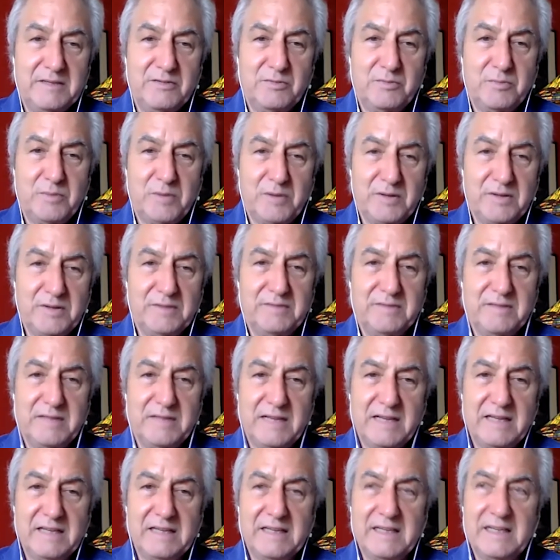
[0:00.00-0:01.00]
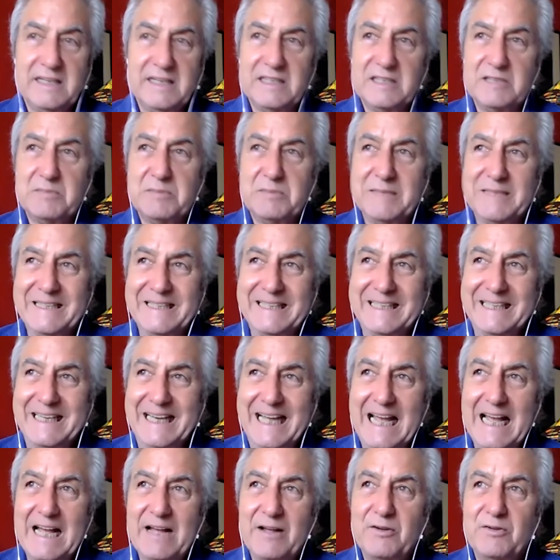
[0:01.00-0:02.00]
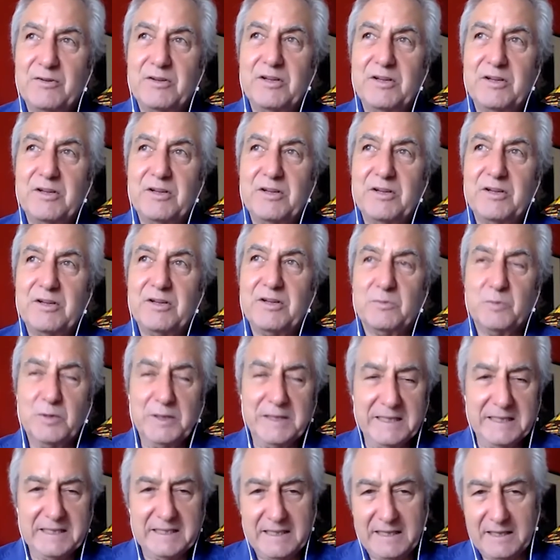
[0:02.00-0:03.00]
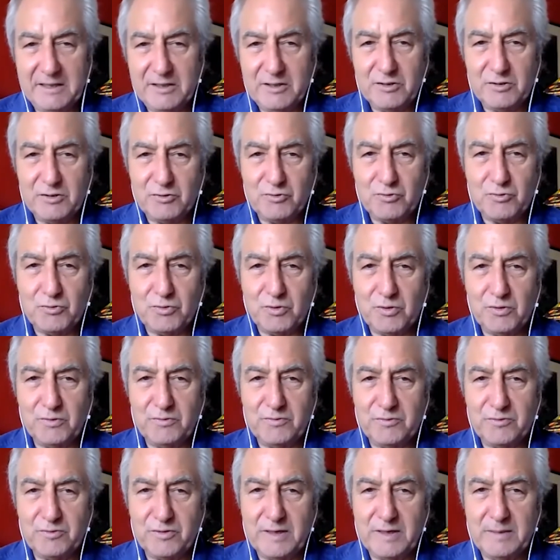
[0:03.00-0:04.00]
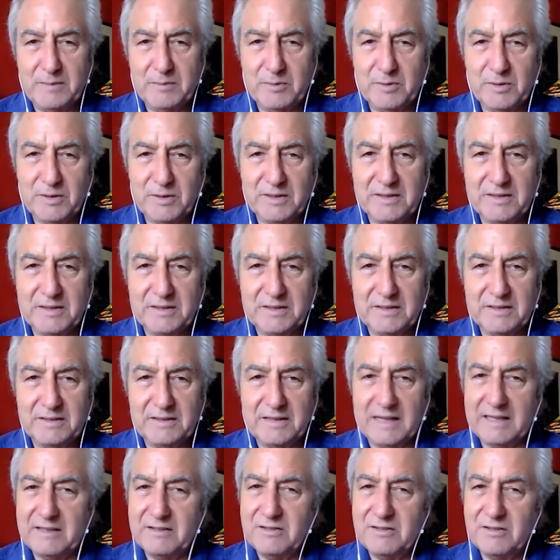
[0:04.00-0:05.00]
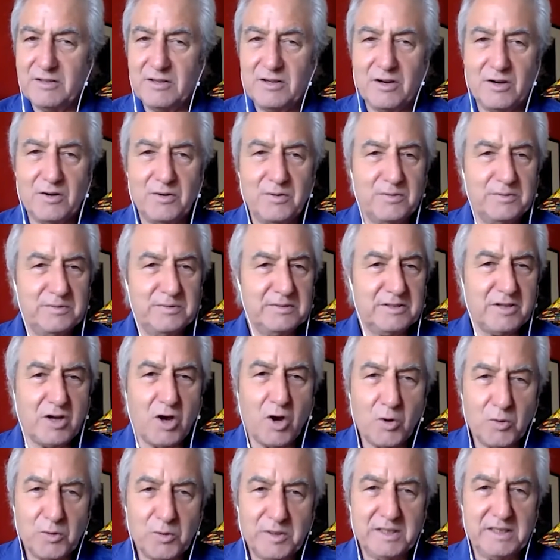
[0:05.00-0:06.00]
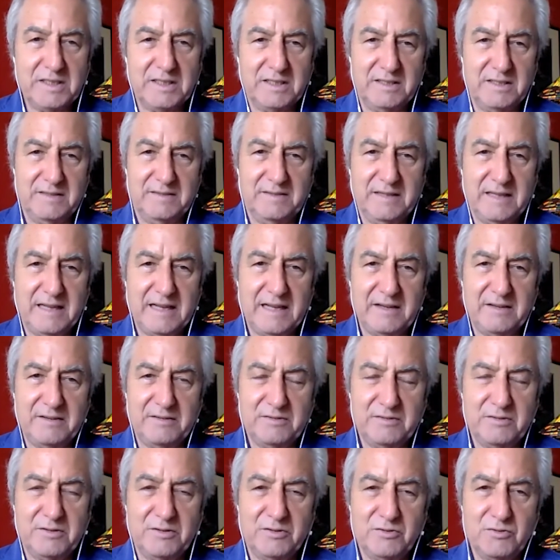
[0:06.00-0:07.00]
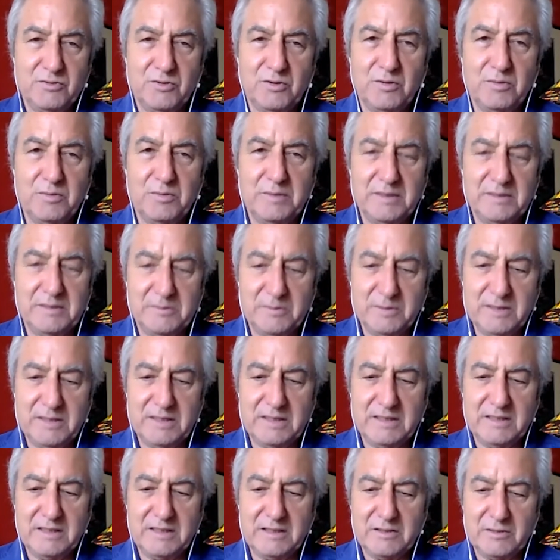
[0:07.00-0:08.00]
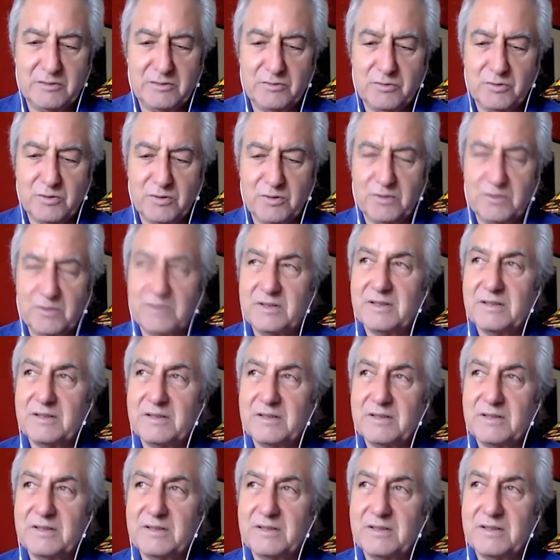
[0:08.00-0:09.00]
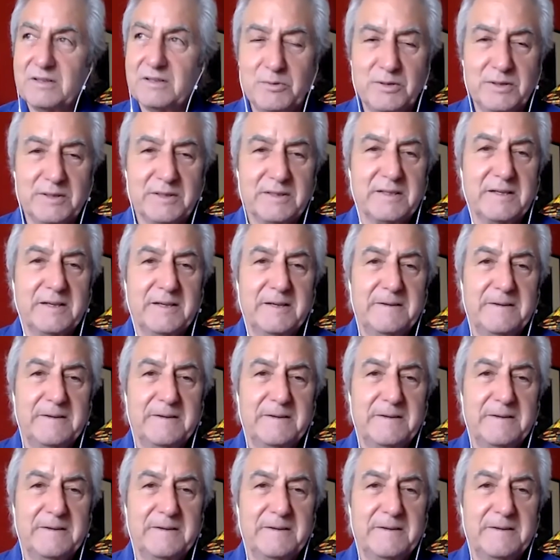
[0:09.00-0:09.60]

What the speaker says: who's part of that, has been allowed within a controlled framework, not to go totally out of control, but within a controlled framework